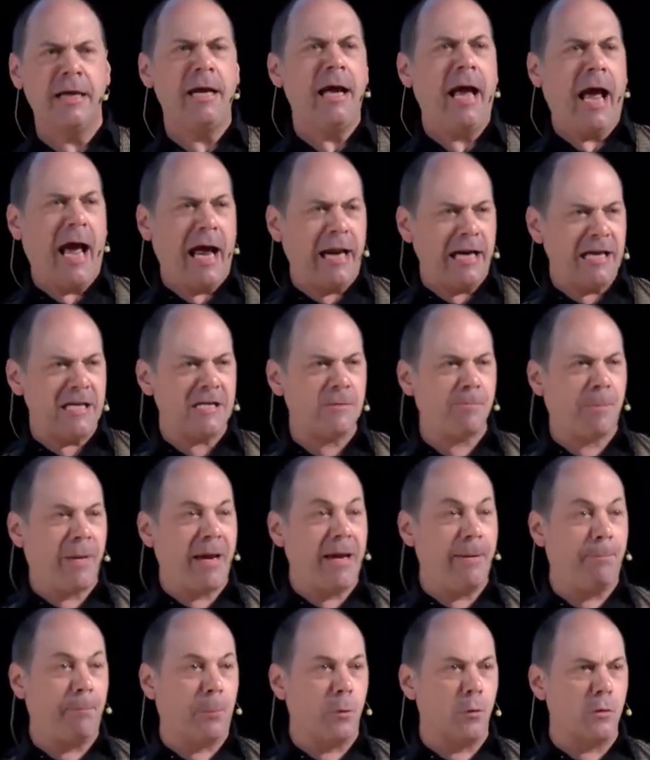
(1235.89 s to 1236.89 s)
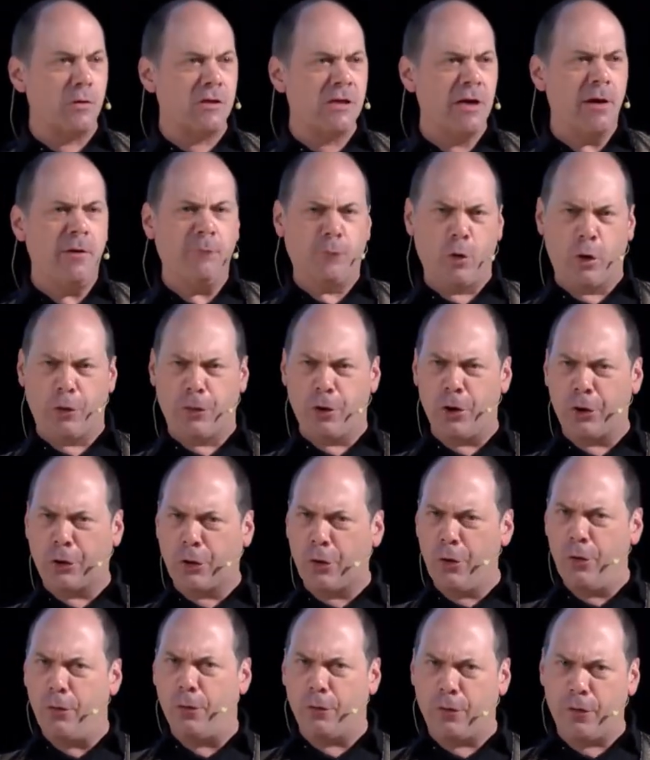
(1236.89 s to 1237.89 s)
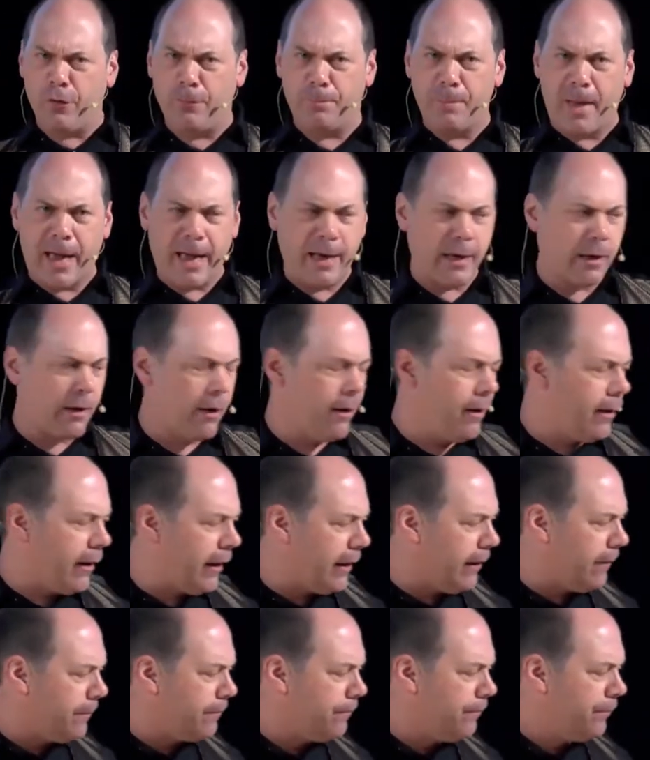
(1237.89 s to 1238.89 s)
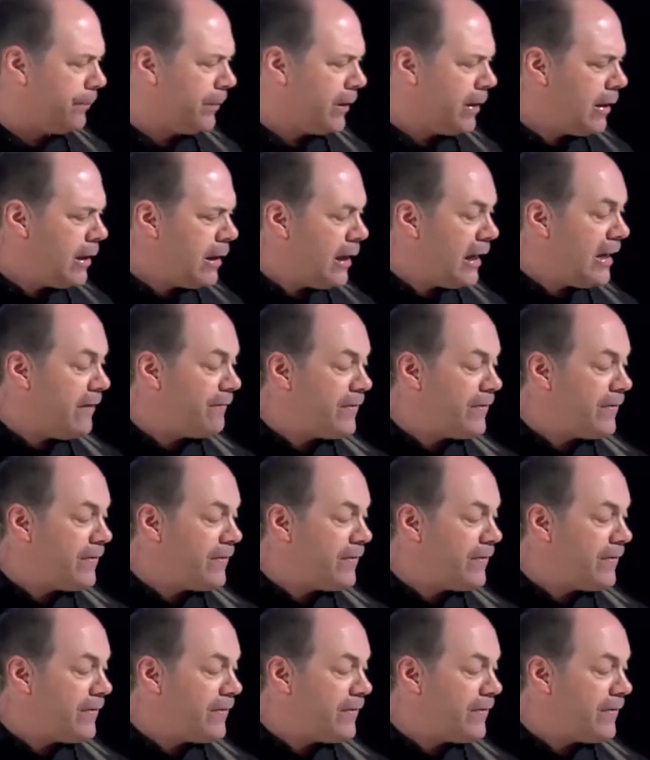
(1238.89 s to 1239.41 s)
and its peoples for the good of mankind. And if